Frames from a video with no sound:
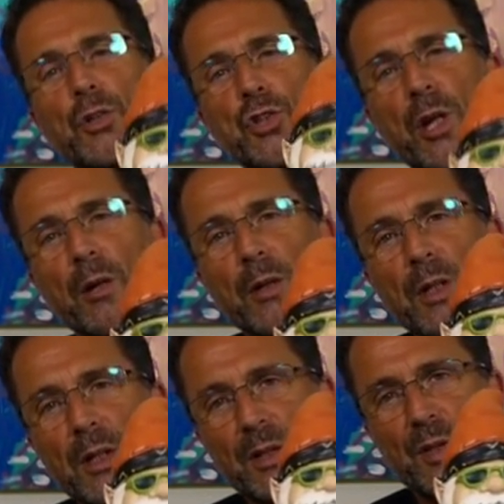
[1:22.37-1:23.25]

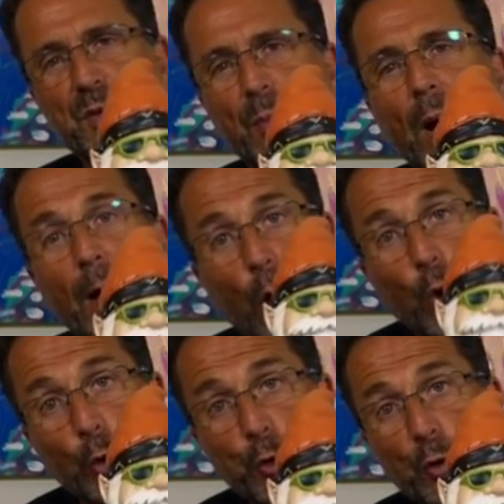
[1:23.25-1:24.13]
Jerry is my
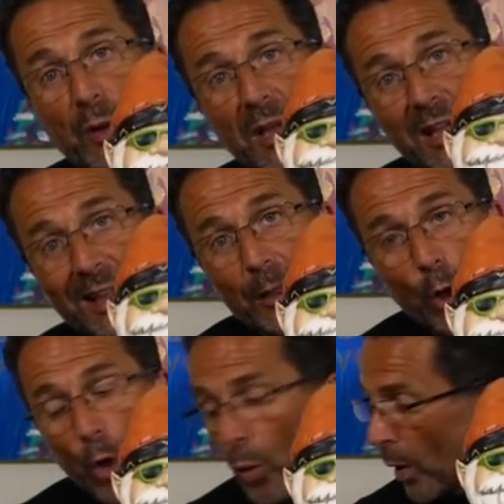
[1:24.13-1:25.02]
alter
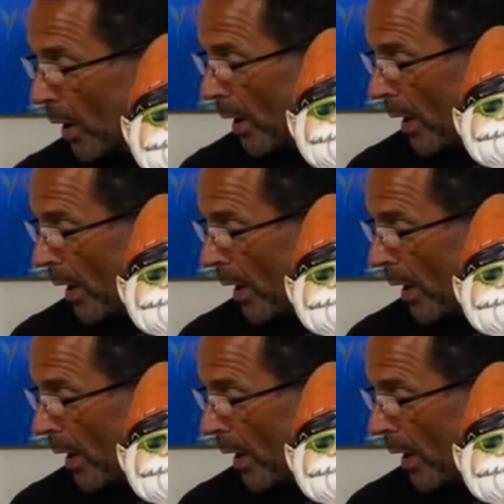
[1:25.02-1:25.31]
ego.